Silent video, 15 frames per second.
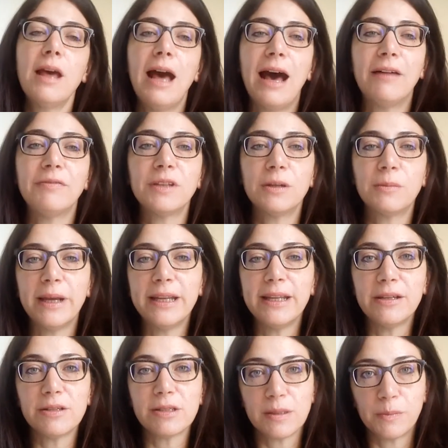After many
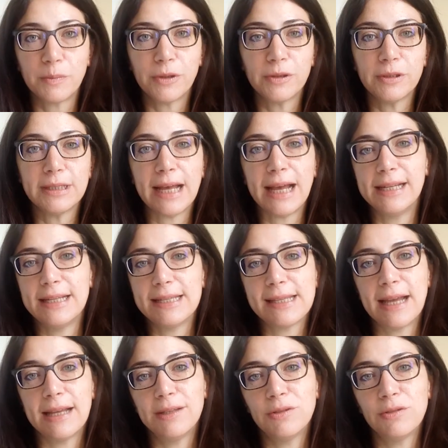years abroad, I
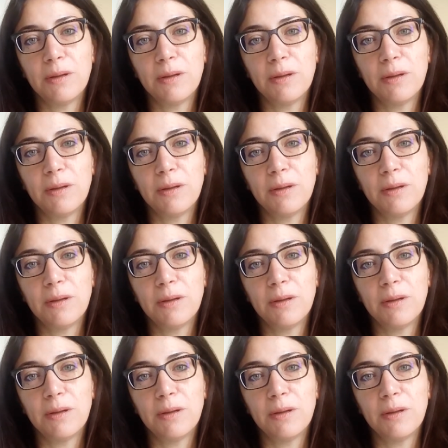decided to